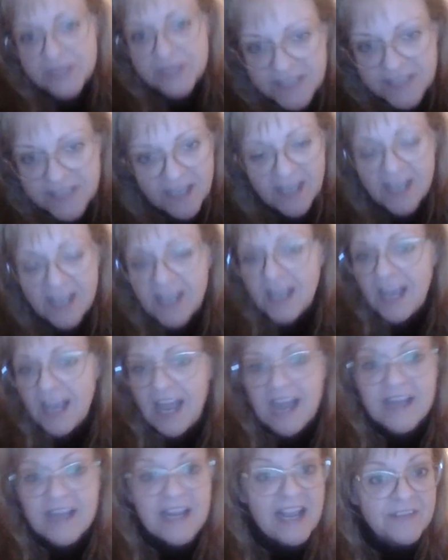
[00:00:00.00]
because
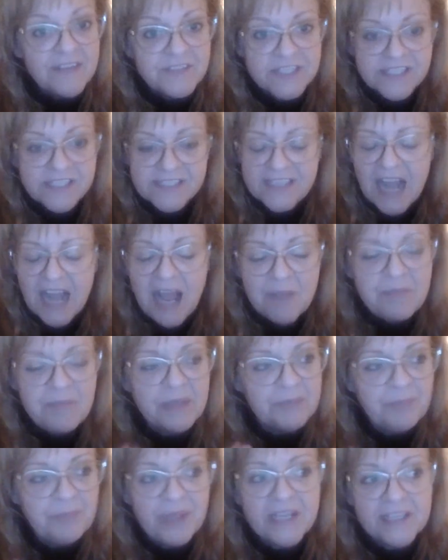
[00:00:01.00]
I have to
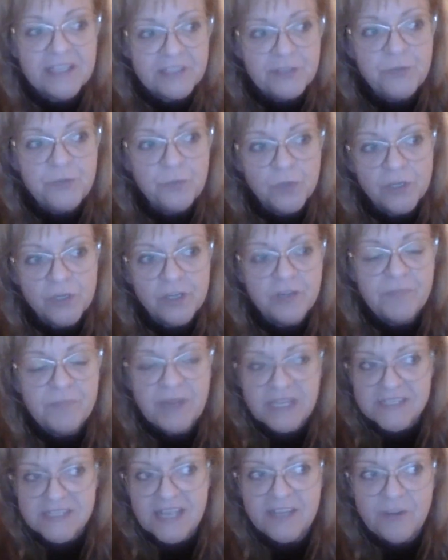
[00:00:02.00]
stop and pick a new word
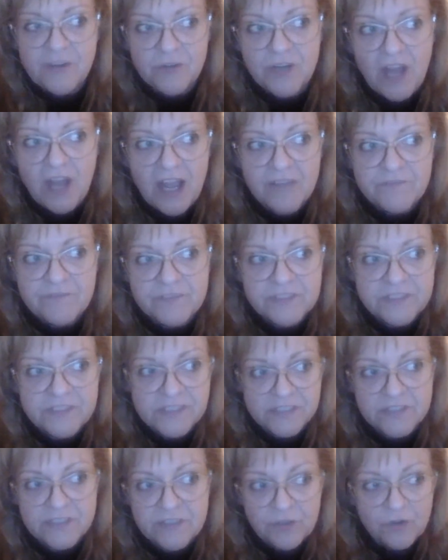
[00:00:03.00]
because I don't
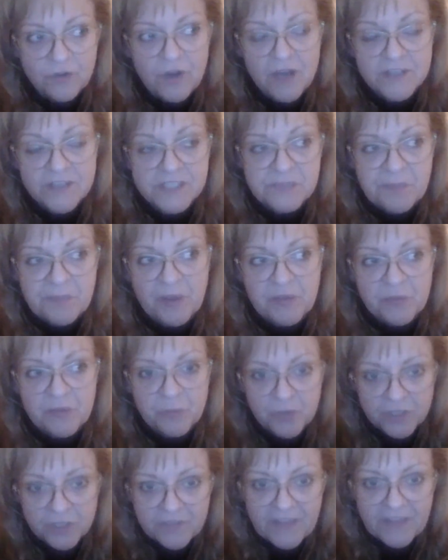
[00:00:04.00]
know how to spell
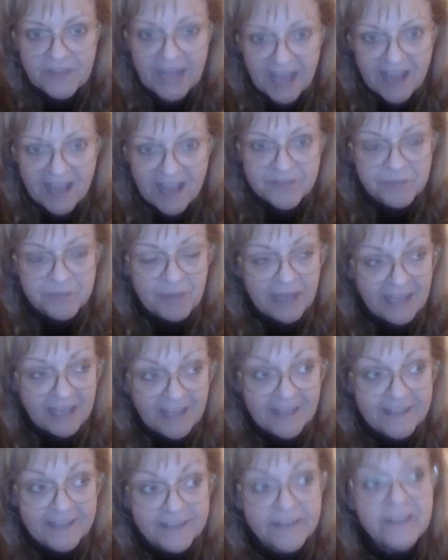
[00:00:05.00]
the word that I have in my
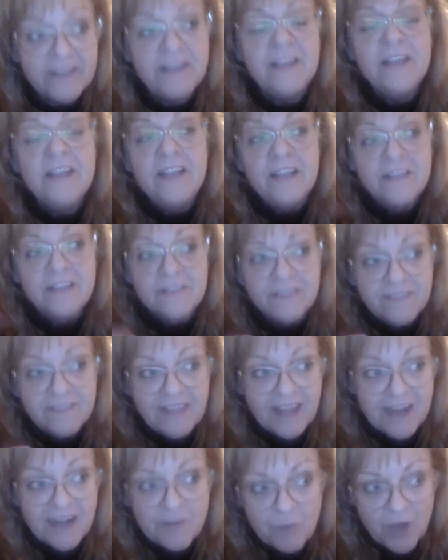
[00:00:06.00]
head
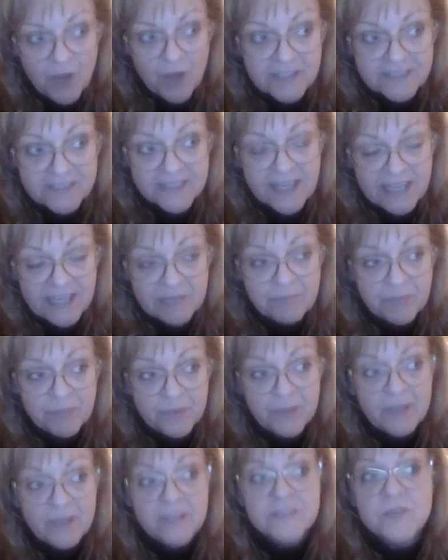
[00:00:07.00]
that I want to type.
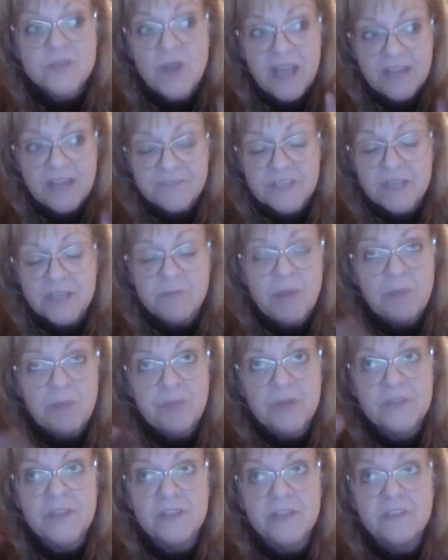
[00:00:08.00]
So I have to come
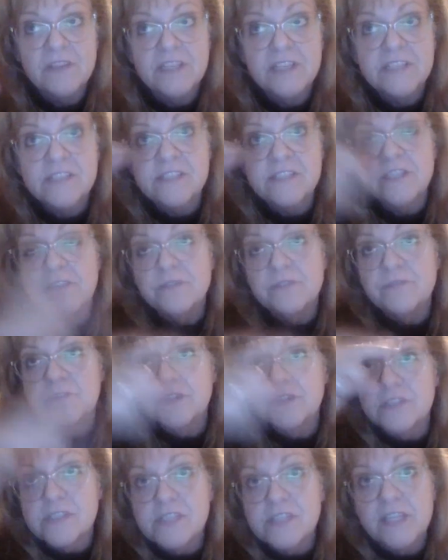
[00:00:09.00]
up with a list
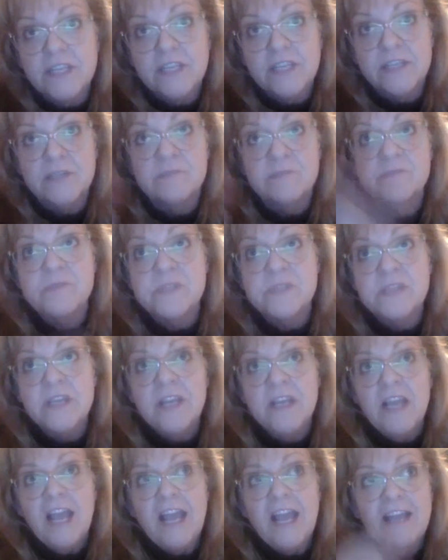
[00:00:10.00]
of synonyms
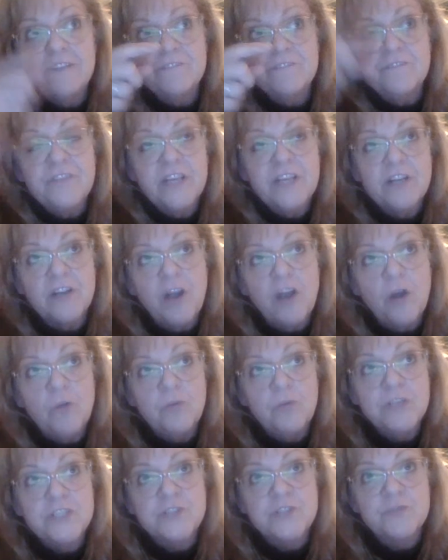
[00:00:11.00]
and figure
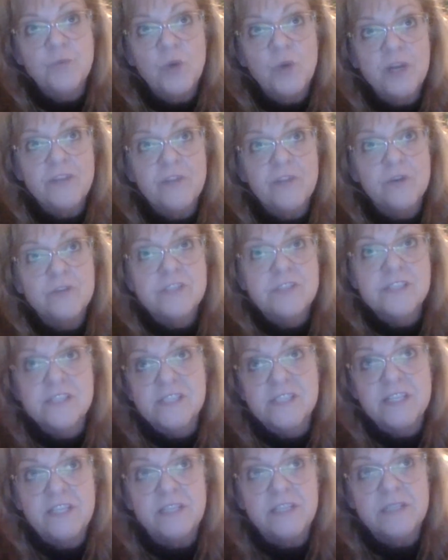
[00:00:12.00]
out which one of
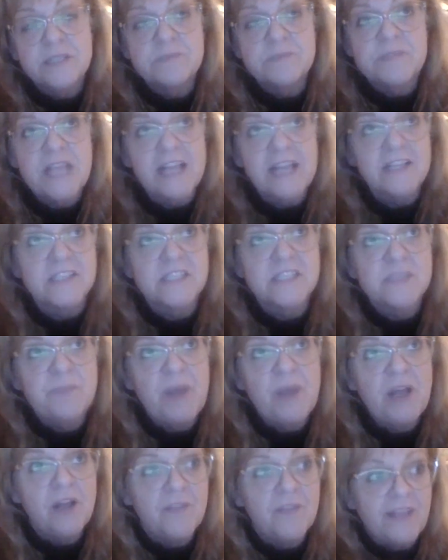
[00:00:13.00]
those synonyms I could
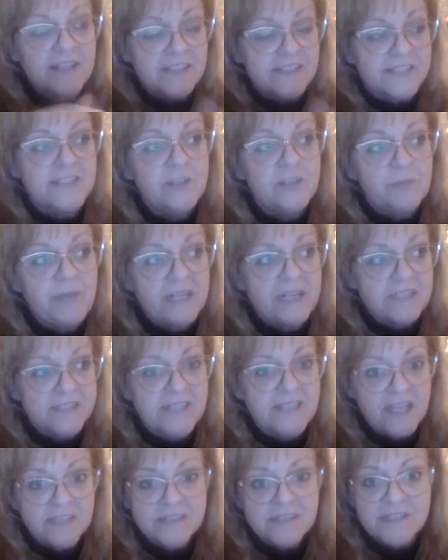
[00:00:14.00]
spell that still
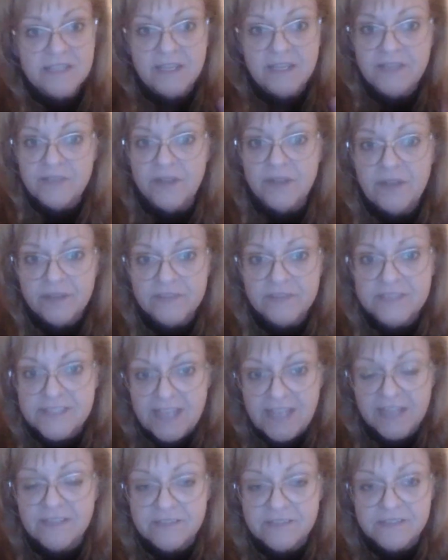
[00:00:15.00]
makes sense in the
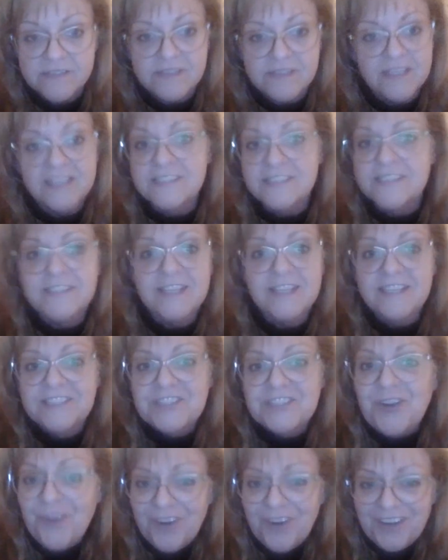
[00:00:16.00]
sentence. It's
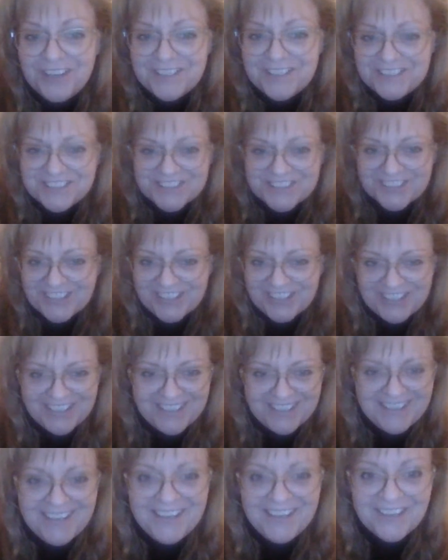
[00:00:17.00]
like
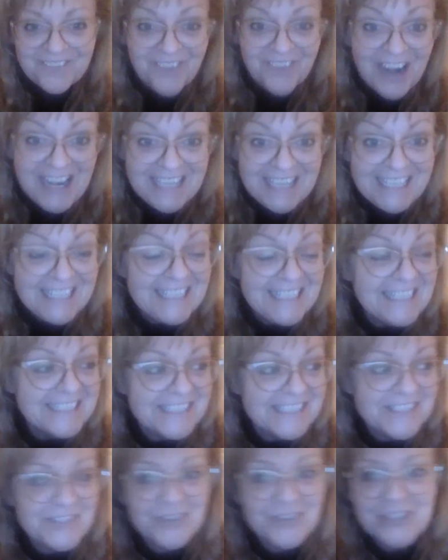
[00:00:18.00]
torture. Writing
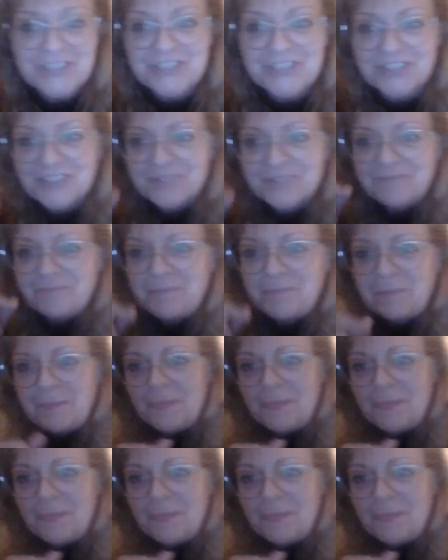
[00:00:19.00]
is torture.